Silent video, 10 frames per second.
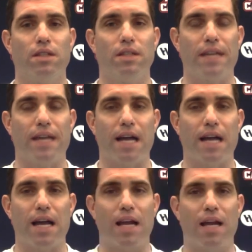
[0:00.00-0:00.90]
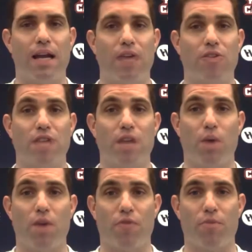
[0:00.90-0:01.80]
Yeah, and I'll stay
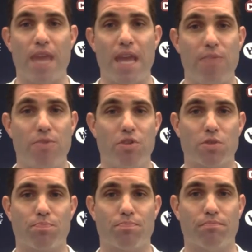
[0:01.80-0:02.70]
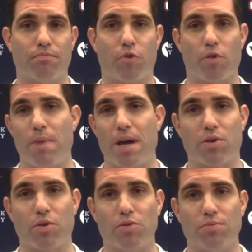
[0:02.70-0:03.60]
away from names just for the
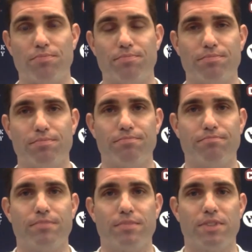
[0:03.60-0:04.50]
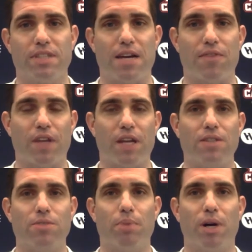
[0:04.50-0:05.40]
medical side of
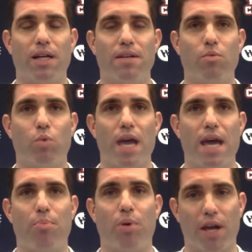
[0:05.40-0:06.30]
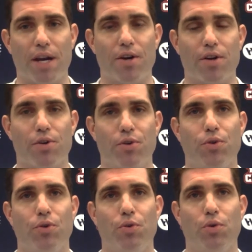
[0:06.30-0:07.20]
things. But we had a player
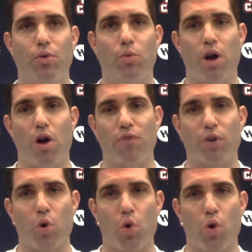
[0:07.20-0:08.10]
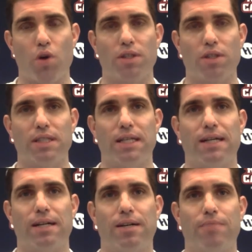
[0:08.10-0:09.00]
who went off the court
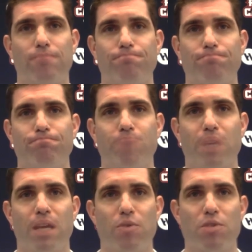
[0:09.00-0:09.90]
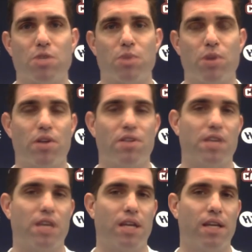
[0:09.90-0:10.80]
and was
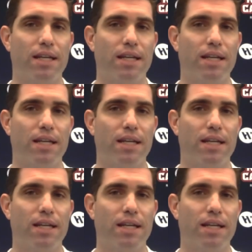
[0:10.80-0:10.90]
experiencing